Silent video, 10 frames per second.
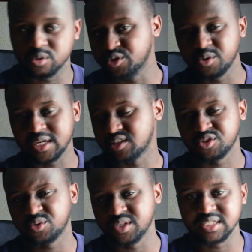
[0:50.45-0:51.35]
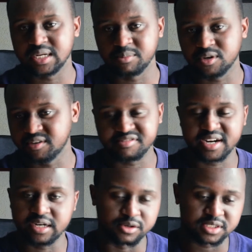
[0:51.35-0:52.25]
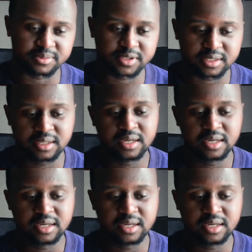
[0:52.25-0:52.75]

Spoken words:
We'll do like a story time on a Friday or something.